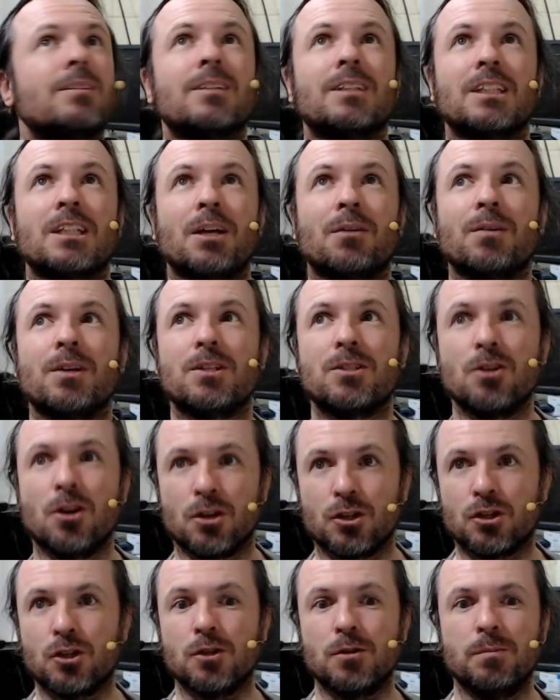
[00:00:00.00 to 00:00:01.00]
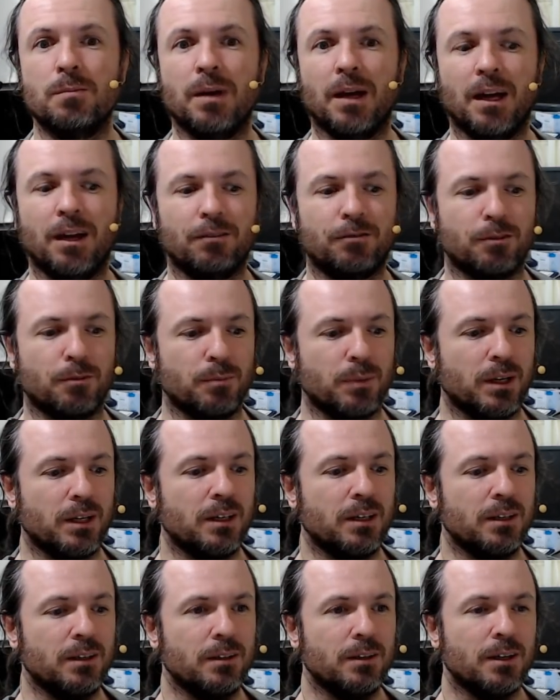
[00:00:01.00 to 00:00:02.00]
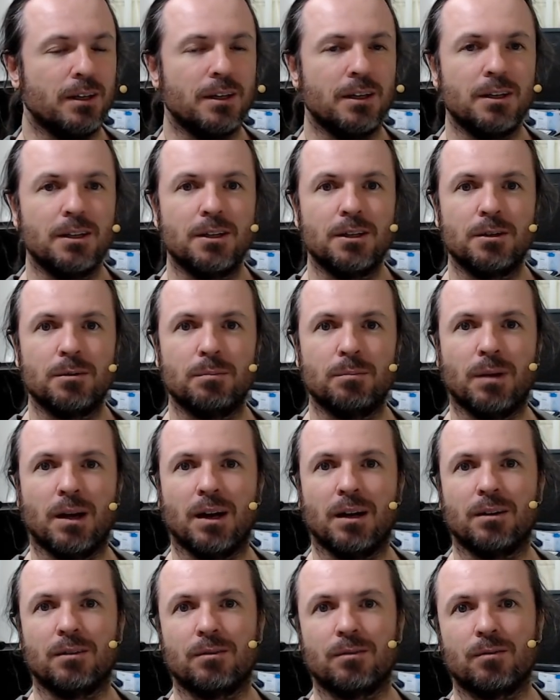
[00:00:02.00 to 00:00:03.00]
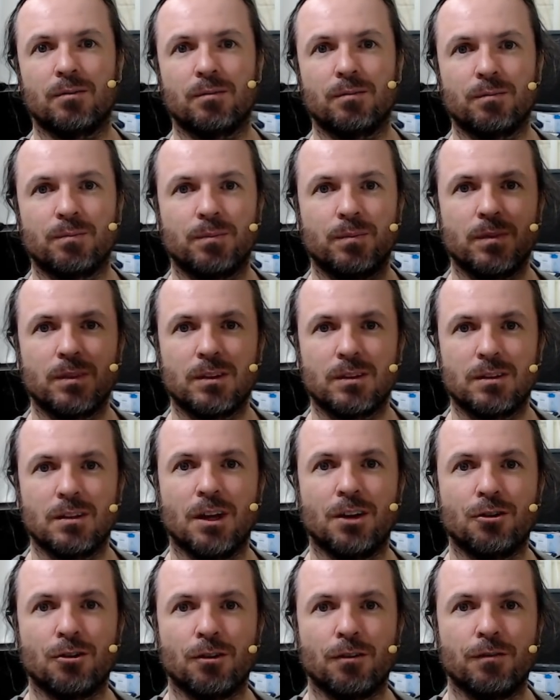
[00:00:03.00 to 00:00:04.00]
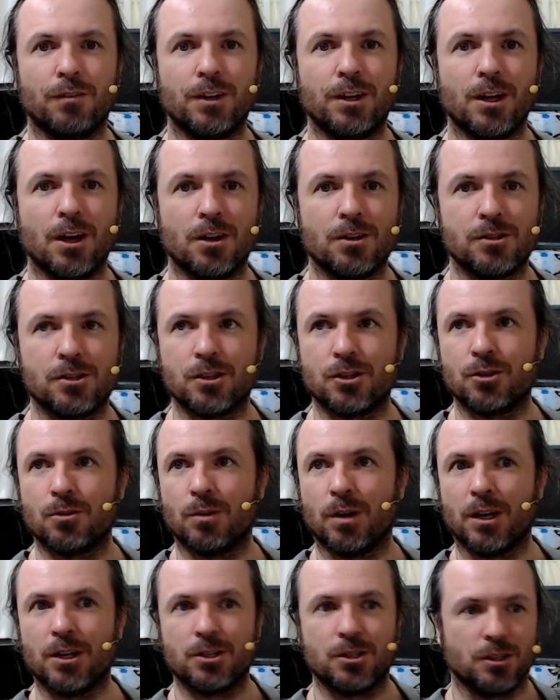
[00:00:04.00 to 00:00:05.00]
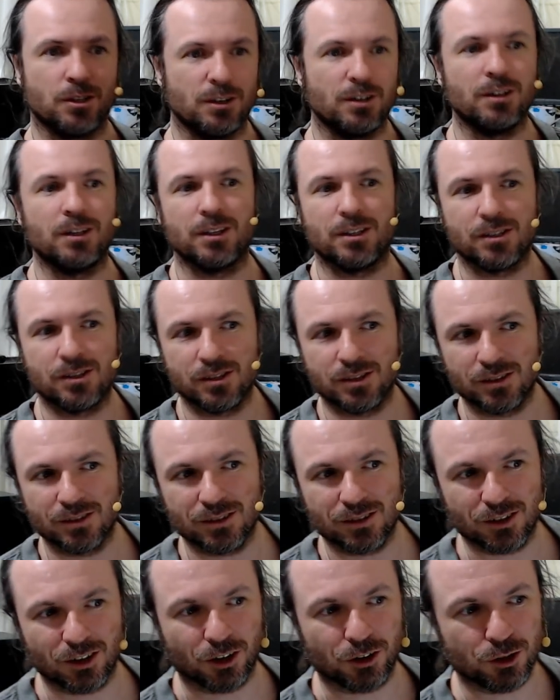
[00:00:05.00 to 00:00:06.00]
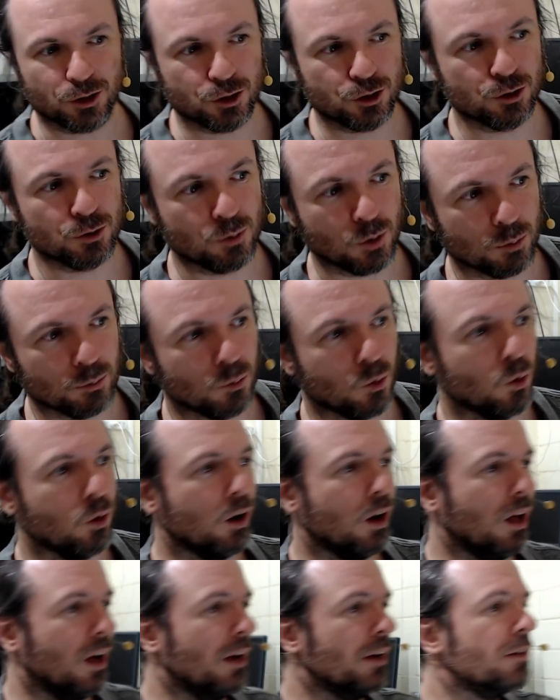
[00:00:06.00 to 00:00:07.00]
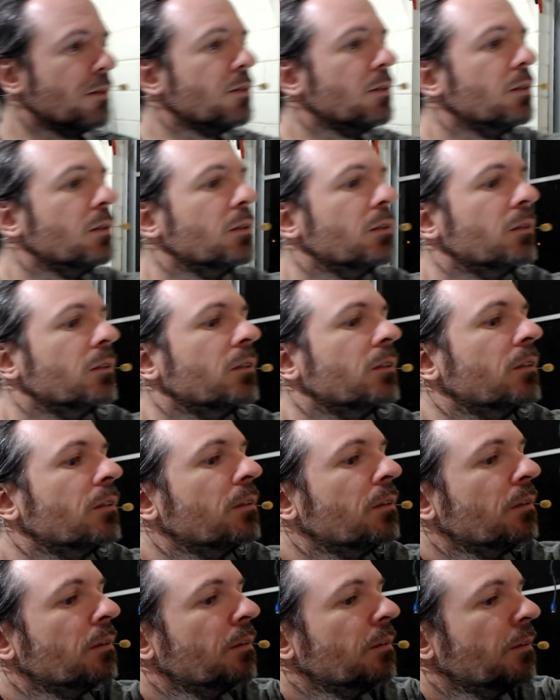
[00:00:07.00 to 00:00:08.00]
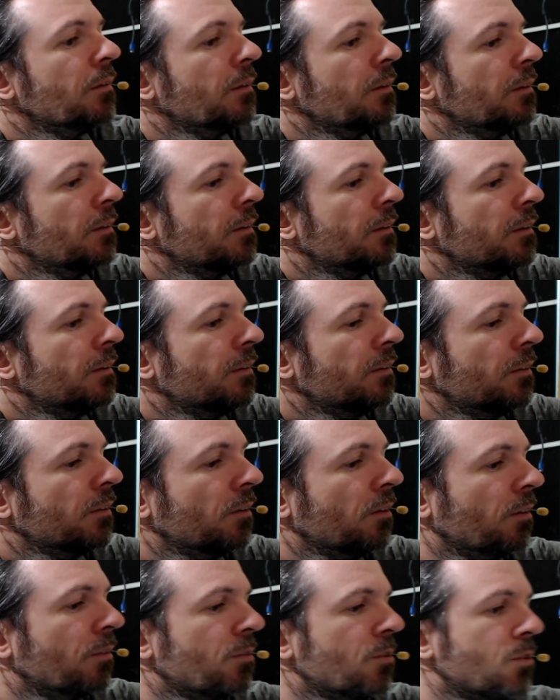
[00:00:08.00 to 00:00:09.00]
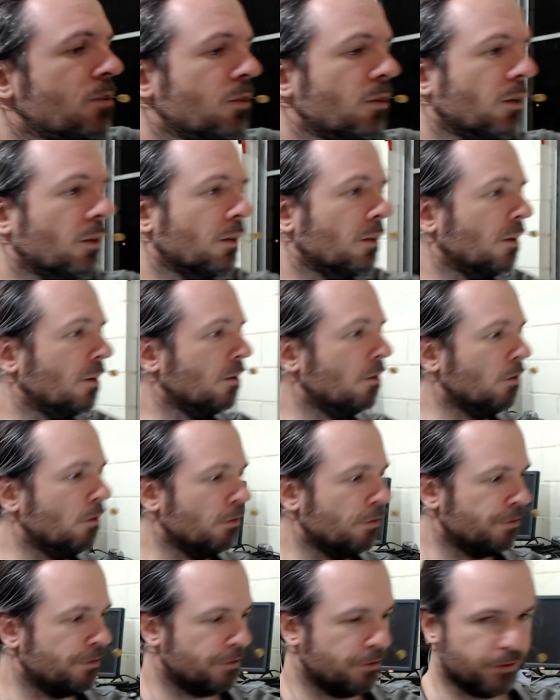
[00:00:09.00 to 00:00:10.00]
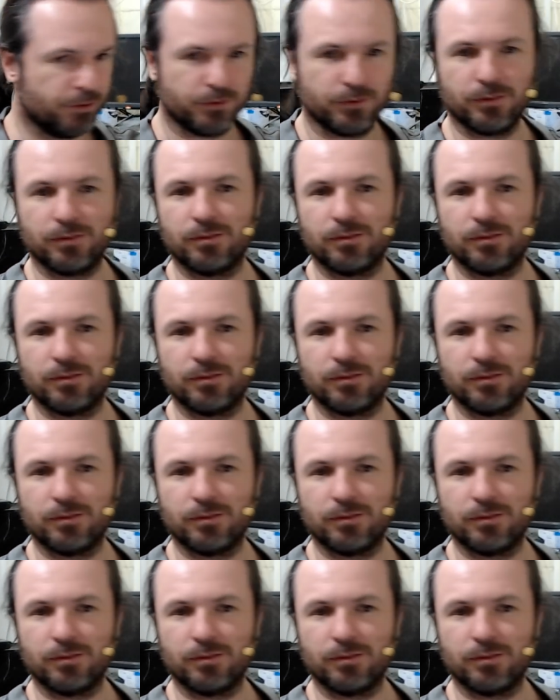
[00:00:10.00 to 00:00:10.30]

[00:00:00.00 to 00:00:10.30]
mean, it's not too bad for me, but under a video situation, you do want more light. Yeah, just turn that off.